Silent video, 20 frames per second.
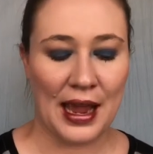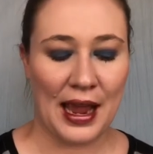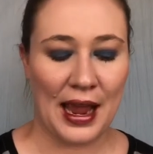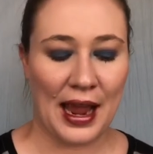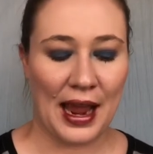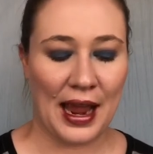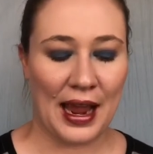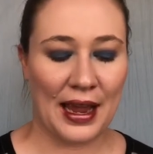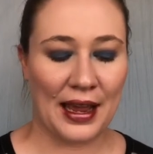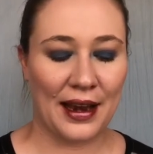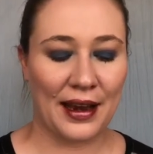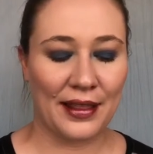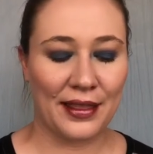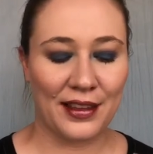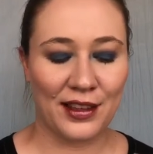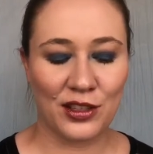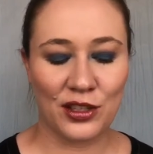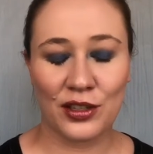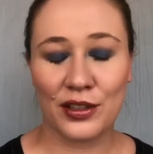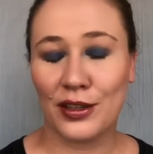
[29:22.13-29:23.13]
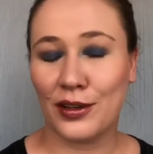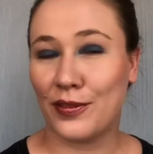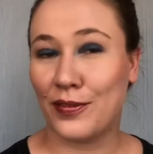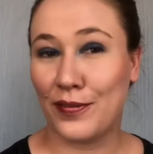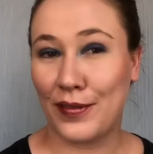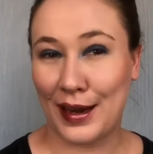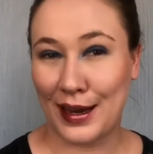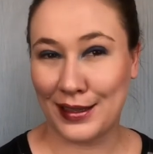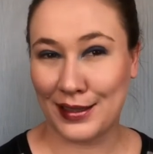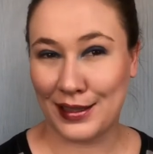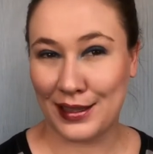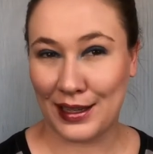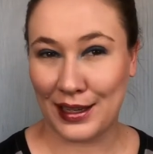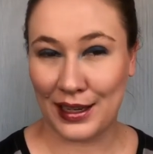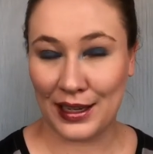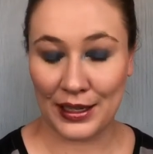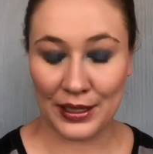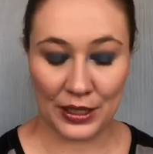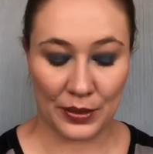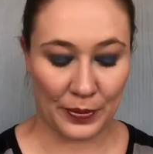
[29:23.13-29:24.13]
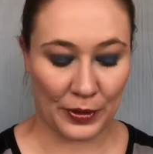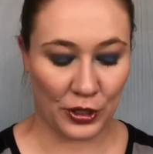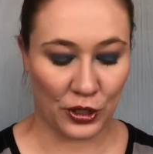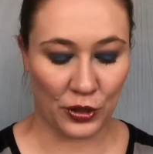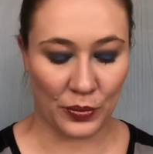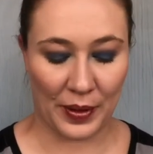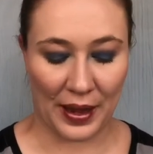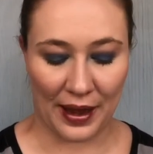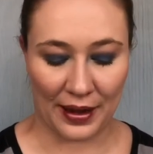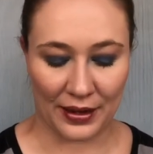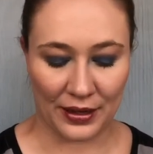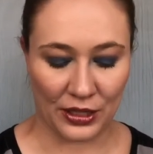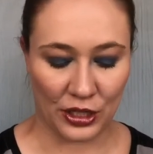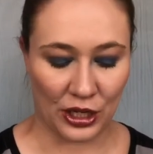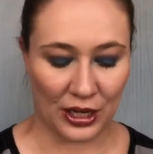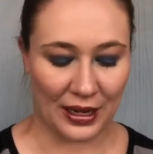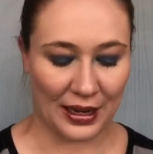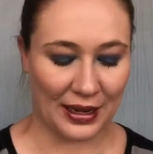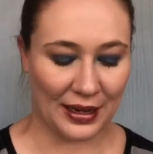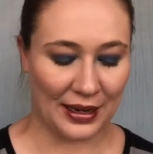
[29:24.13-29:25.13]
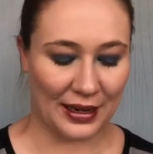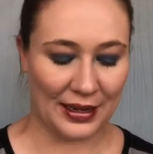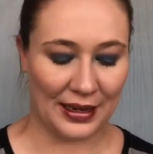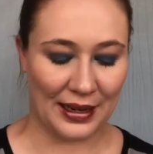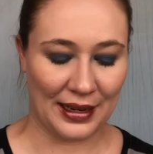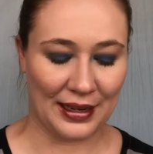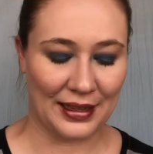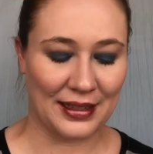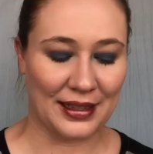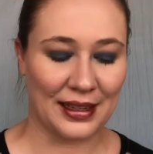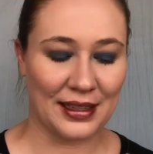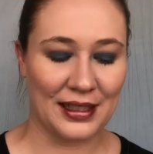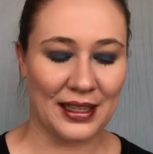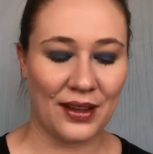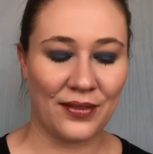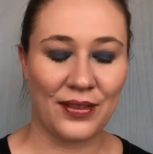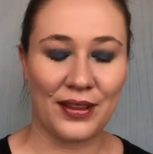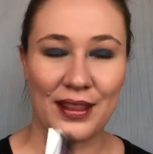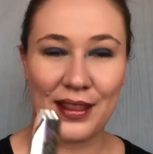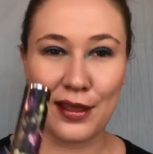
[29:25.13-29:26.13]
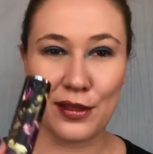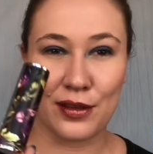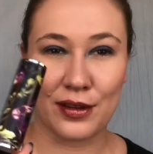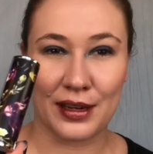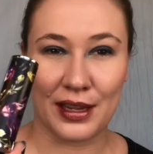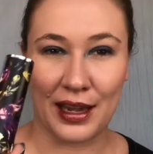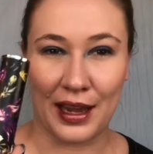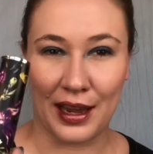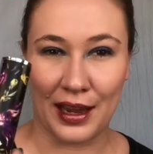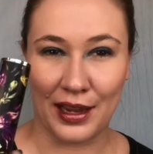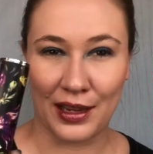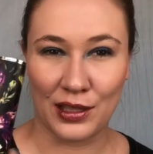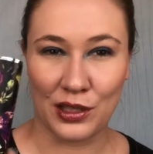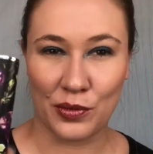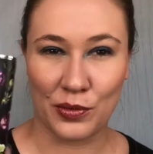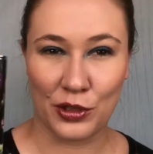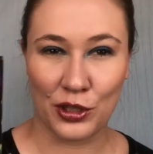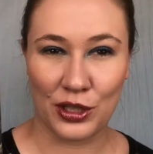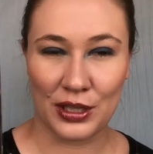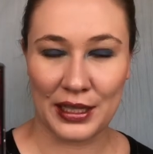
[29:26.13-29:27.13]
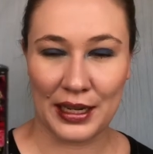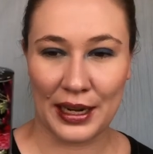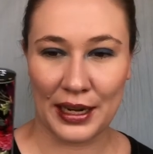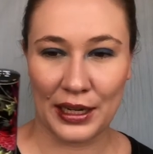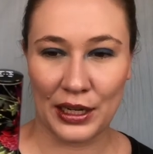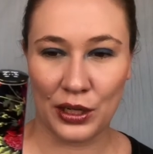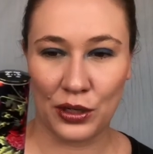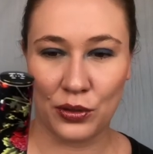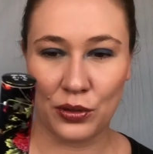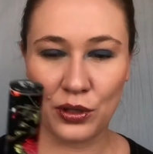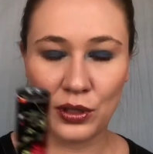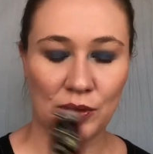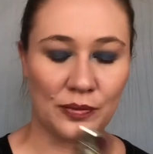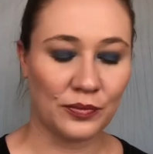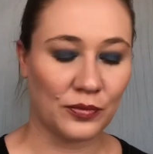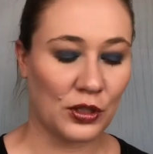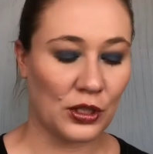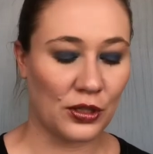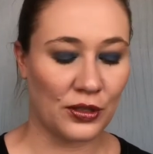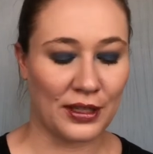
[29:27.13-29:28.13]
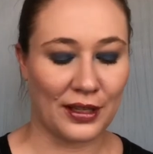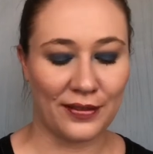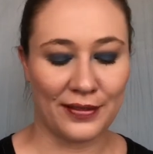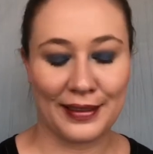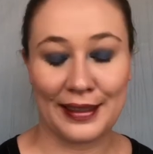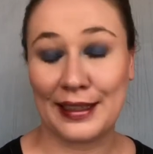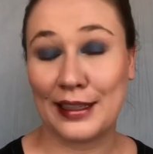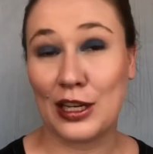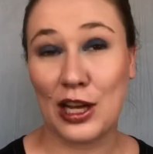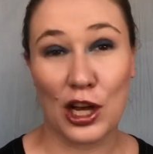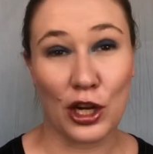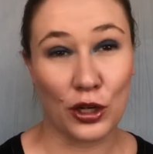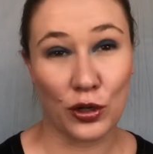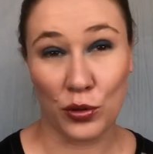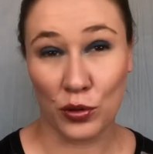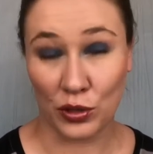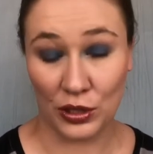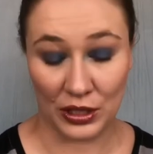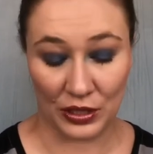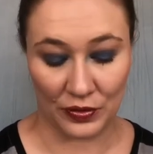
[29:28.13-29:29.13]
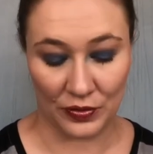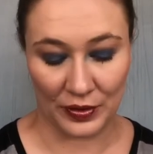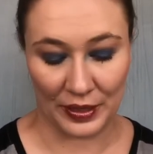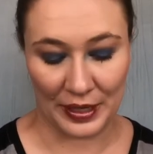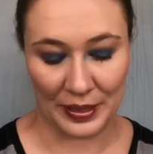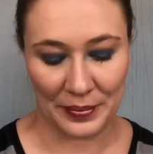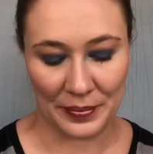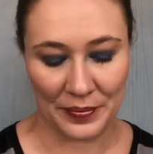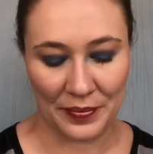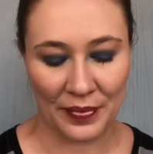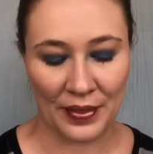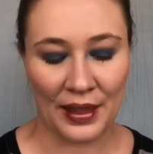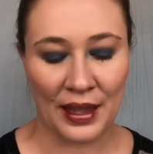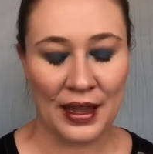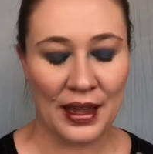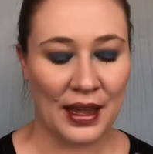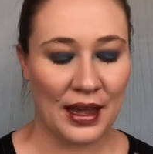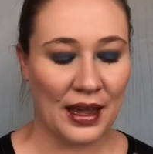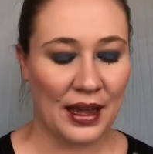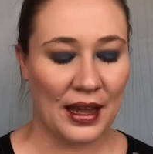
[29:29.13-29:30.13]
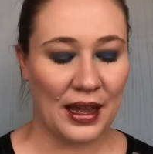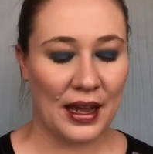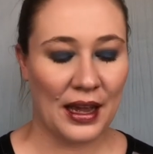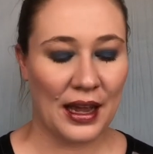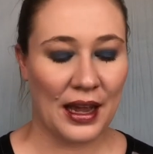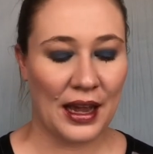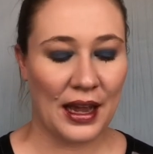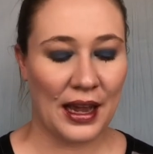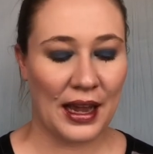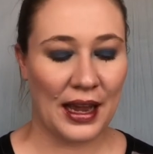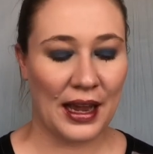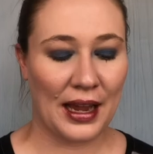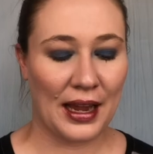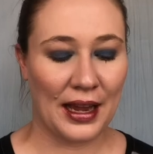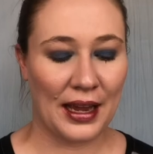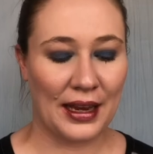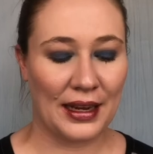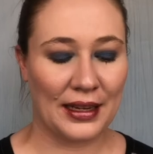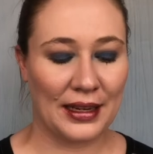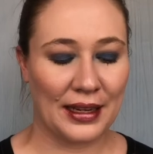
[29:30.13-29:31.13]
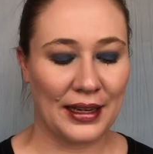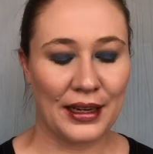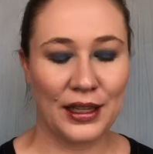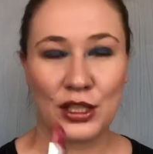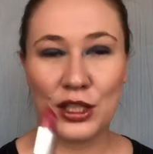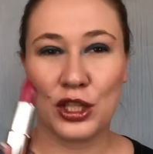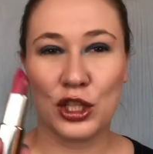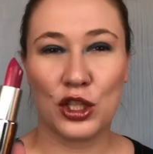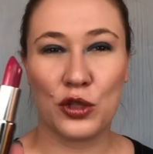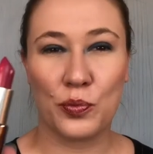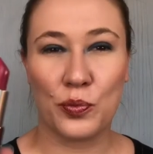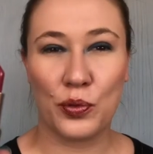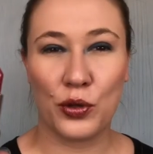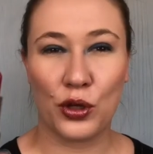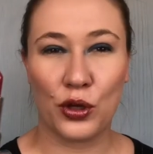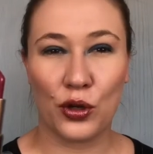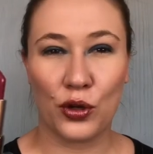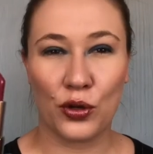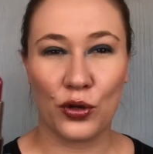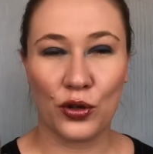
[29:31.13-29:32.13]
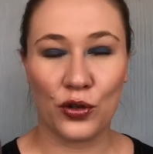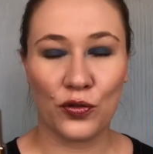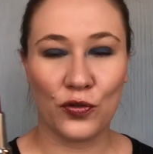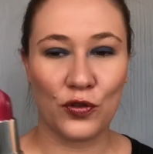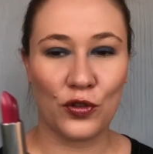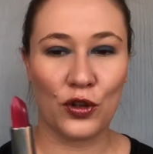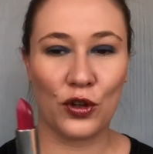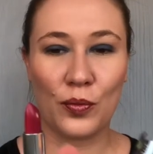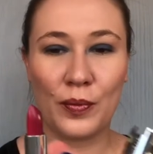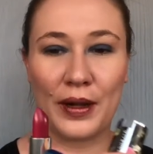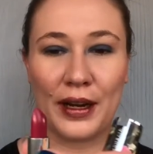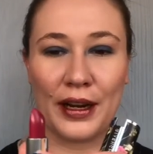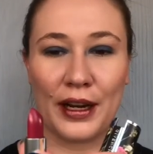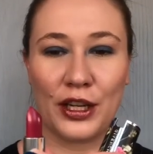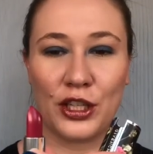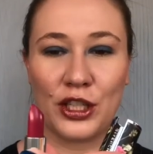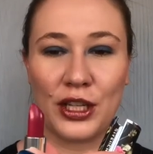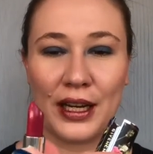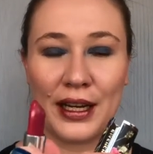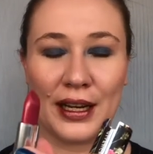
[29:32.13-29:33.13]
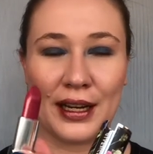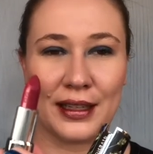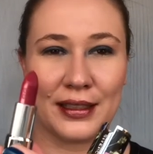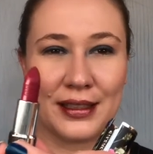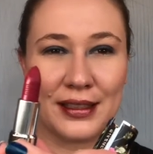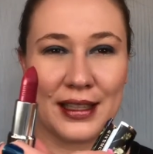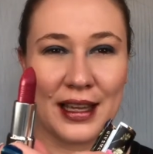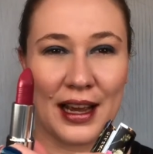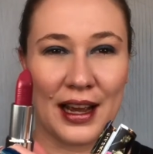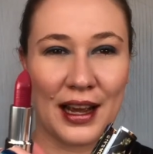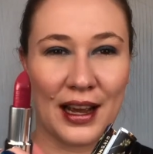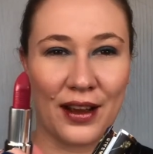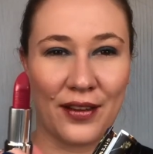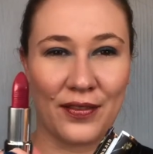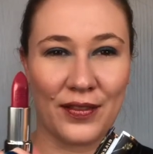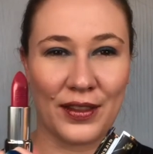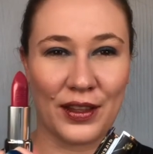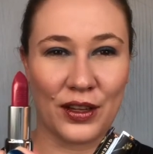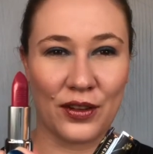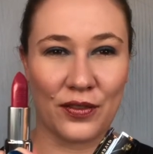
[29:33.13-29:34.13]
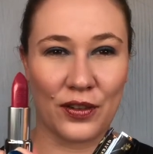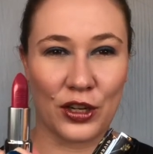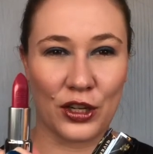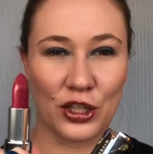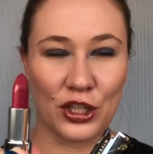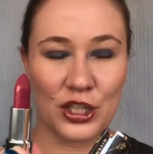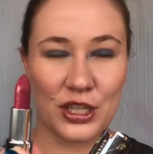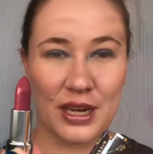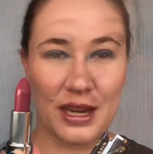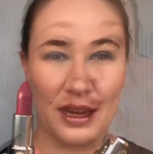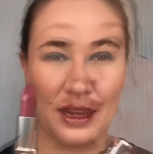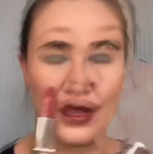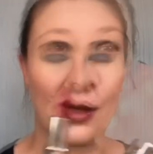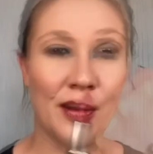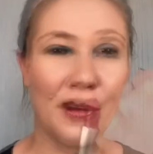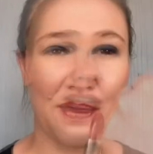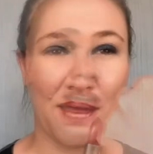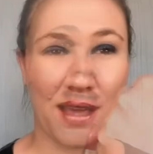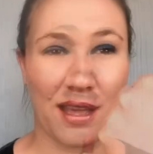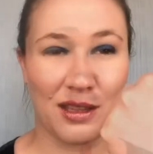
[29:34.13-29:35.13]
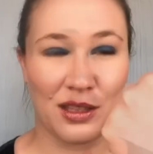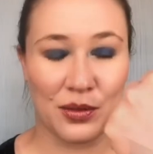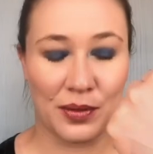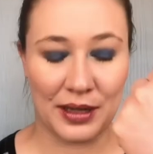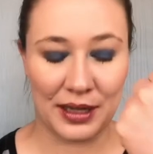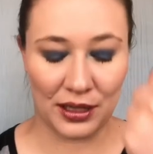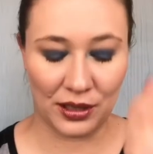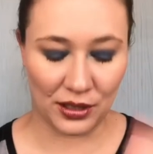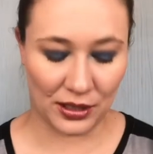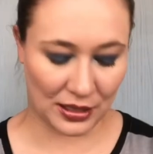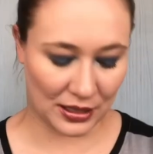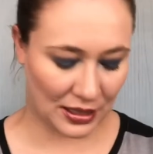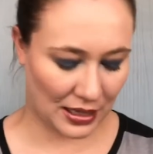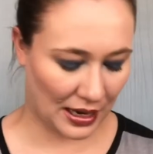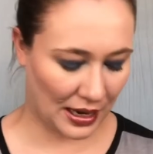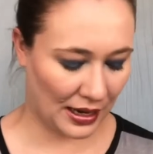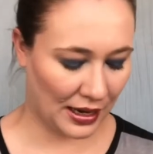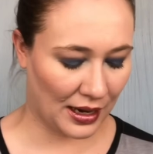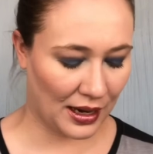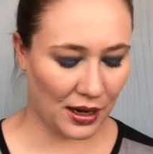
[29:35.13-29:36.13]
And these are their fancy special packaging and it does have a leather case, which is kind of cool. So definitely not cruelty free and it is this beautiful berry shade. It does have the Gavant shade. So that's what it looks like.